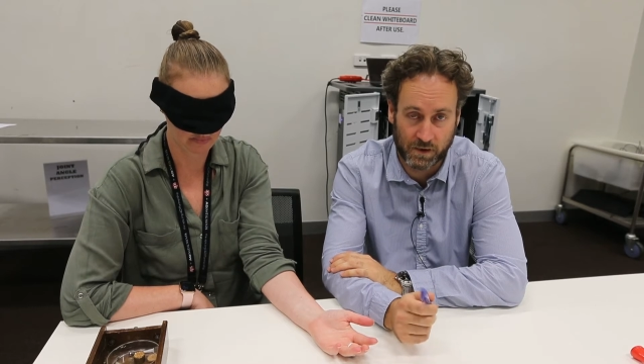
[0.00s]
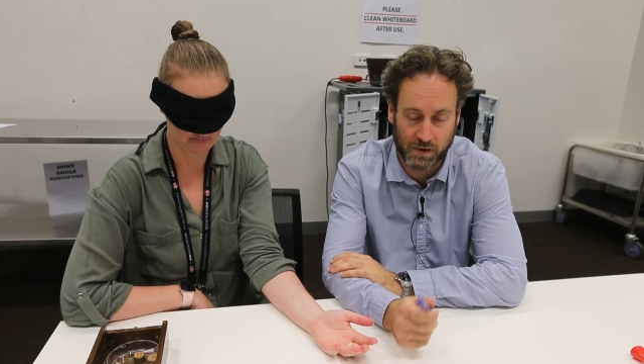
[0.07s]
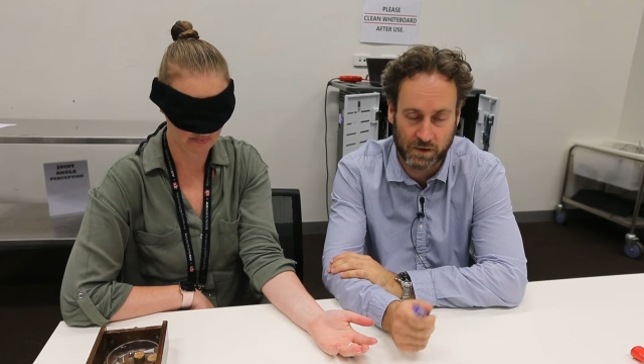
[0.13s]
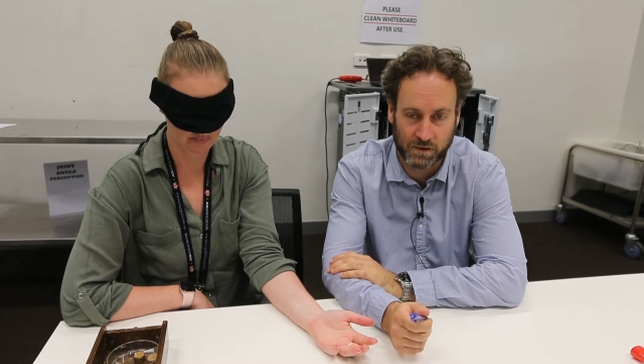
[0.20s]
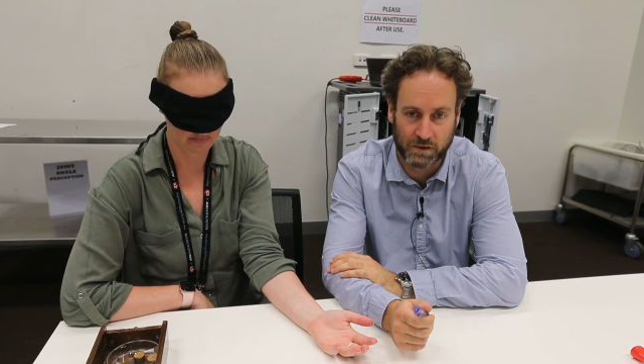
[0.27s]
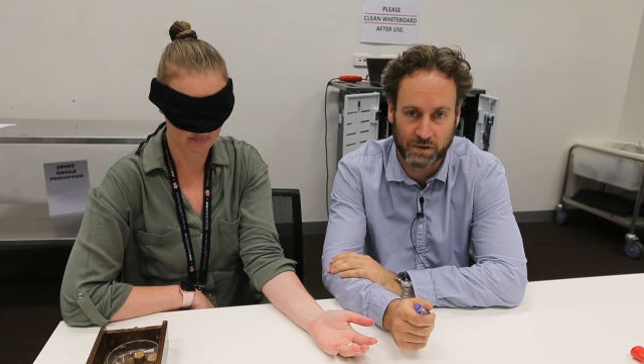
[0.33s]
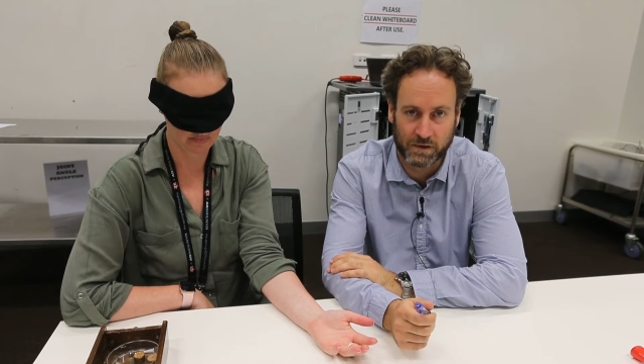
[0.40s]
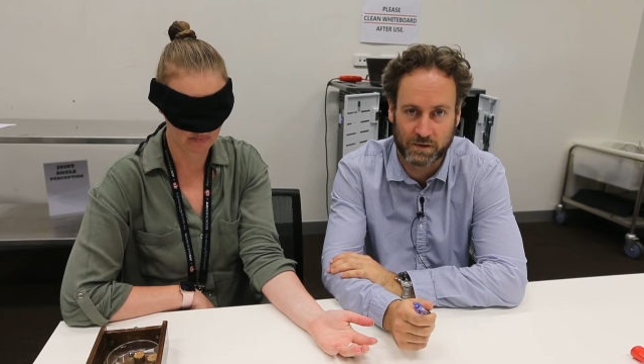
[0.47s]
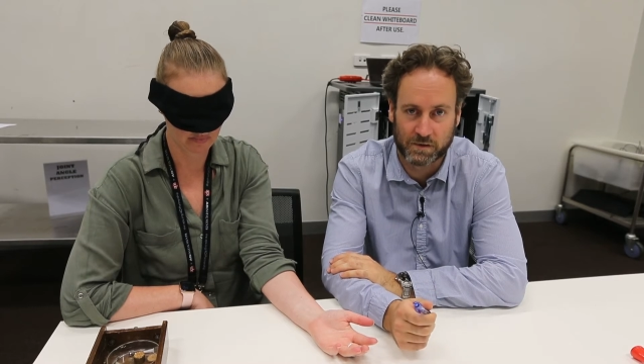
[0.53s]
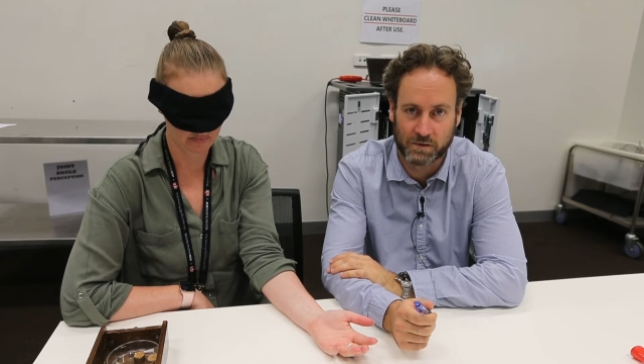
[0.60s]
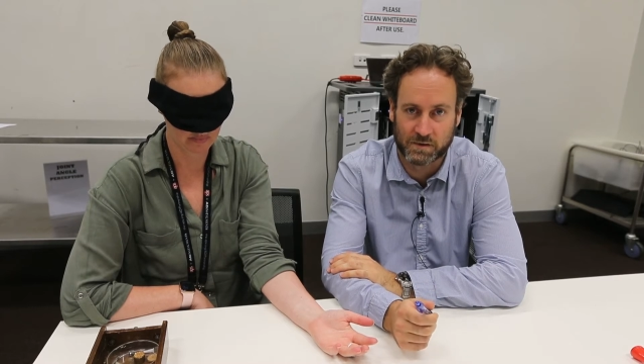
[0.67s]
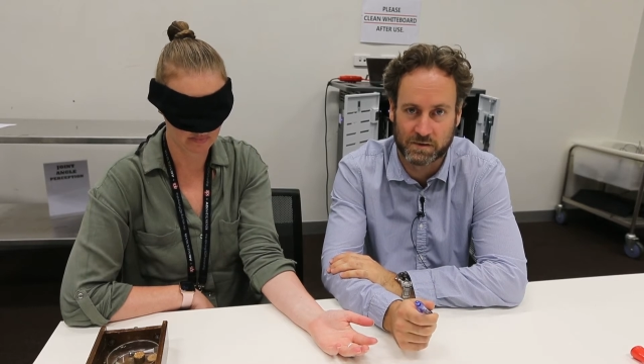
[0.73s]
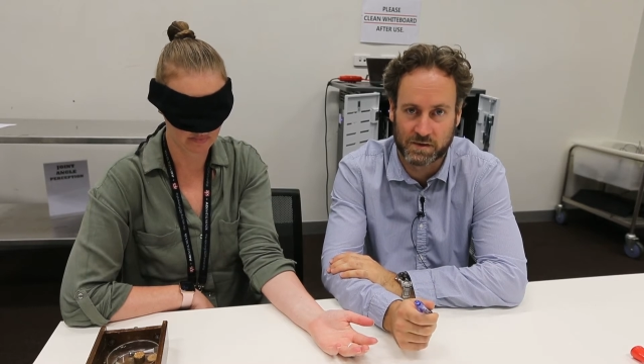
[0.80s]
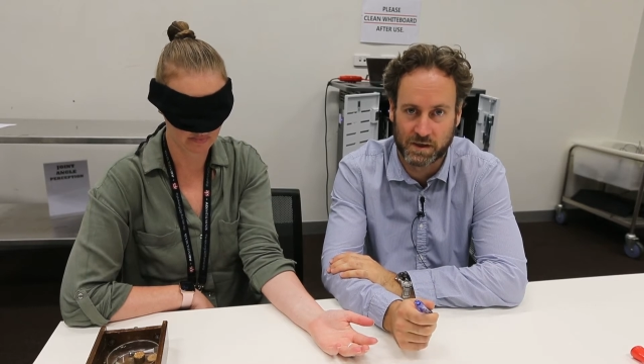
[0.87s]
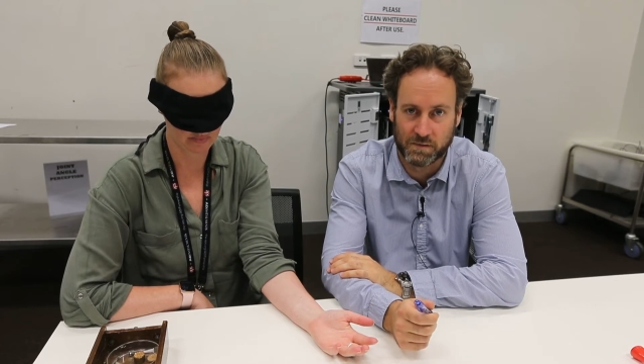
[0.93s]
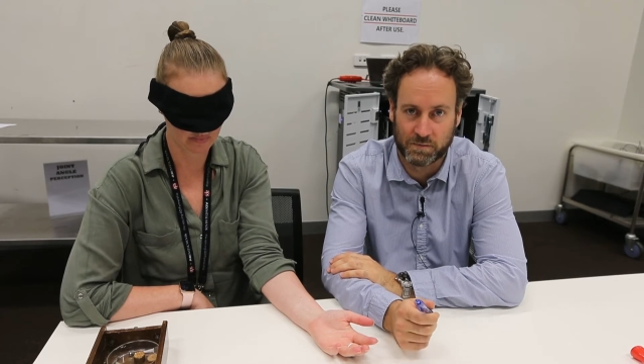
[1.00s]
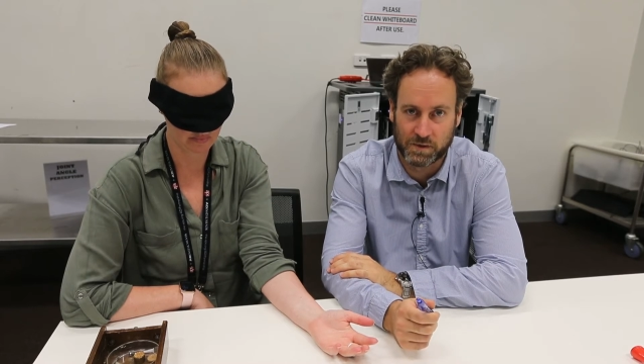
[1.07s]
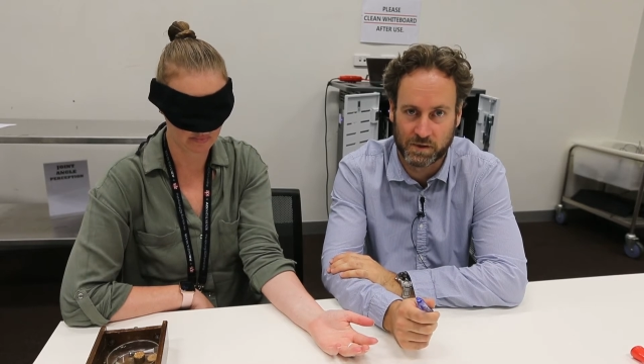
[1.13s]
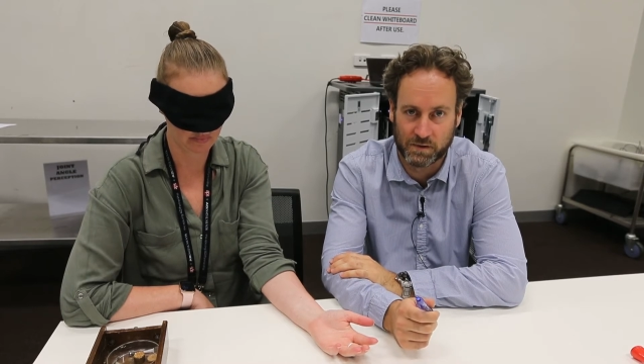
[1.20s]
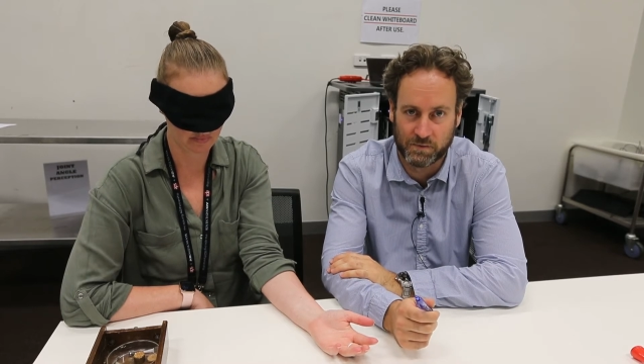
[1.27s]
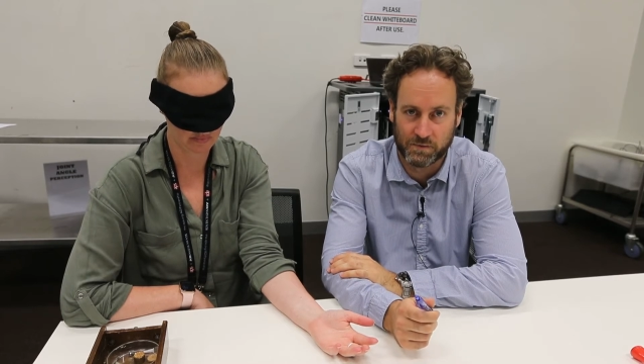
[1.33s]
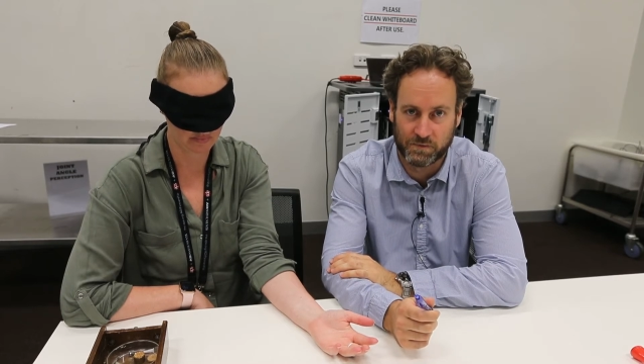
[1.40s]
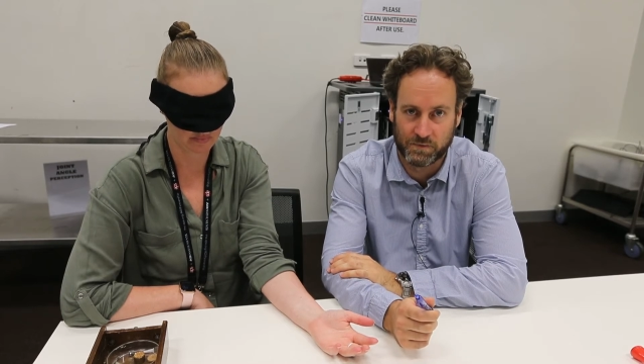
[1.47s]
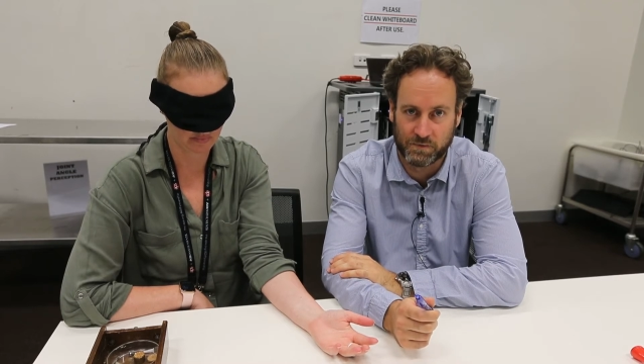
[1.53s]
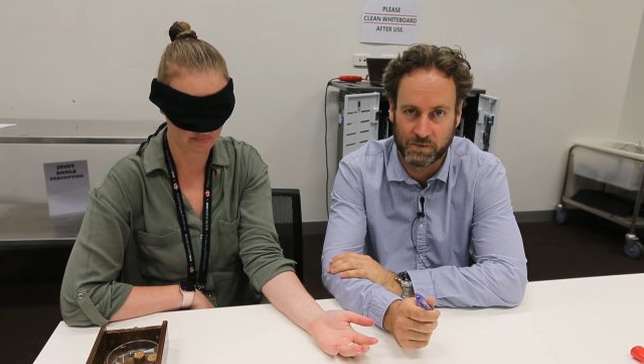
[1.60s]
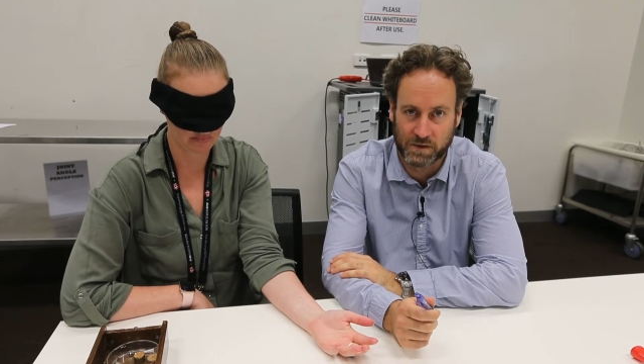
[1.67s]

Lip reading: underlying concept of